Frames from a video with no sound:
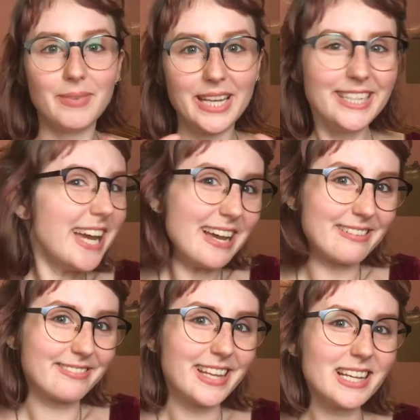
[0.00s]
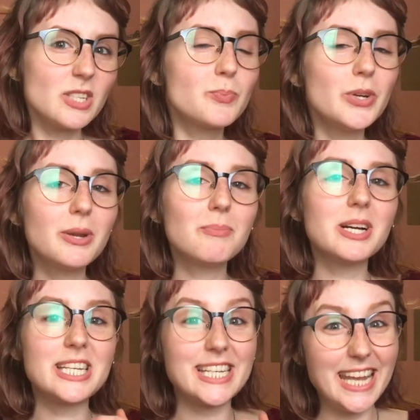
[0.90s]
And yeah, that's pretty
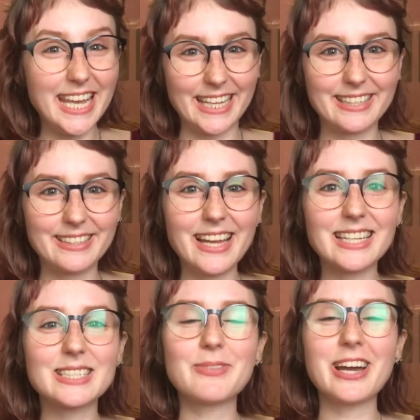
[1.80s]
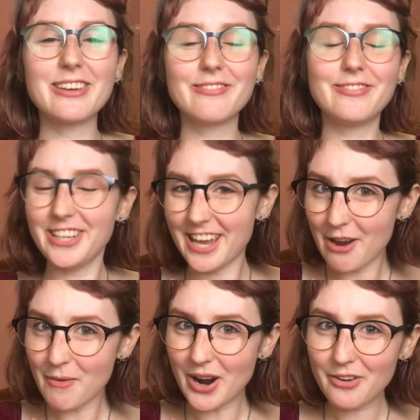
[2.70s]
much it. That's my
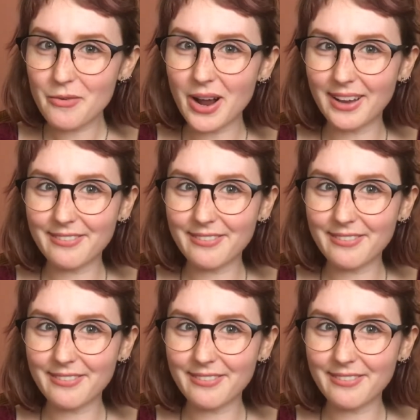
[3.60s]
VA 101